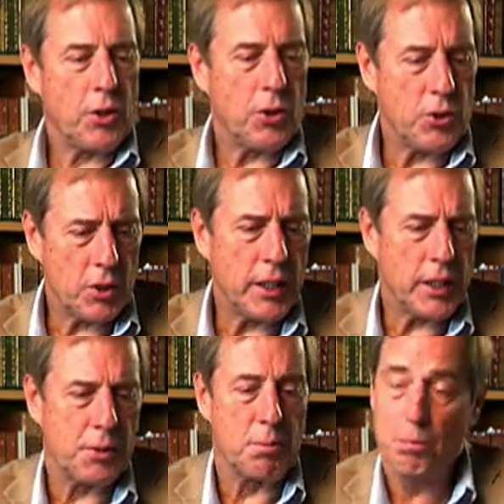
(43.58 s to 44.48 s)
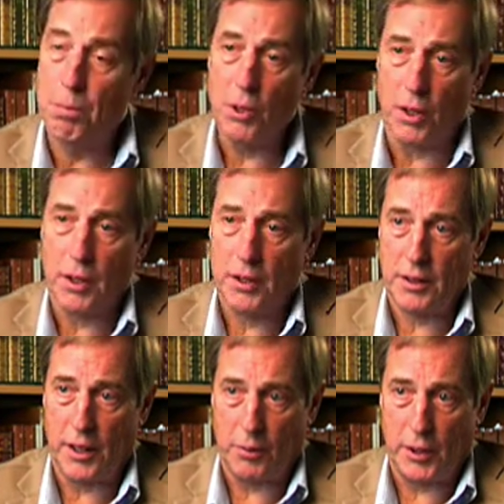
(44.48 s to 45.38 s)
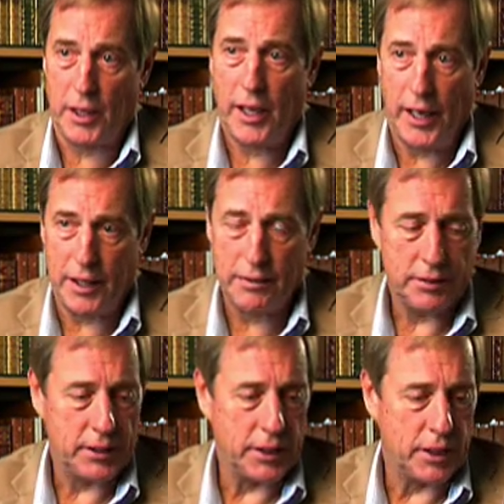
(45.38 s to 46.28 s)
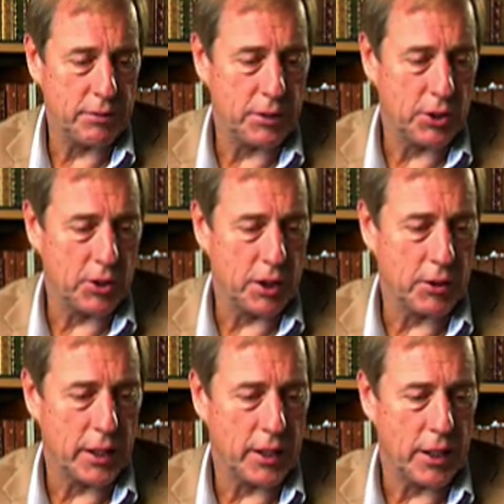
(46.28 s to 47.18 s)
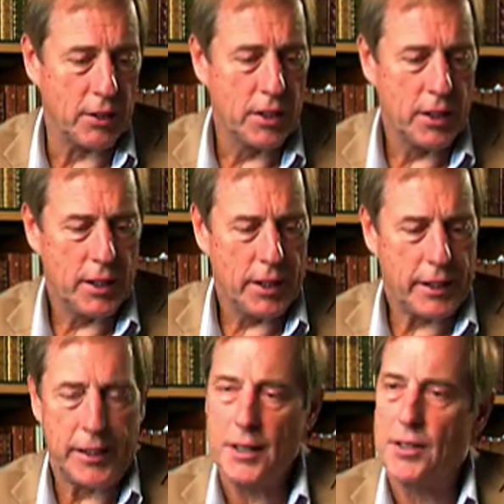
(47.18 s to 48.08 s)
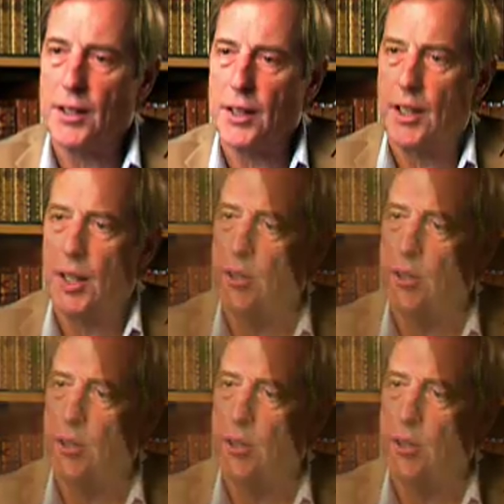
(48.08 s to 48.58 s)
earliest book that we have in inventory right now is a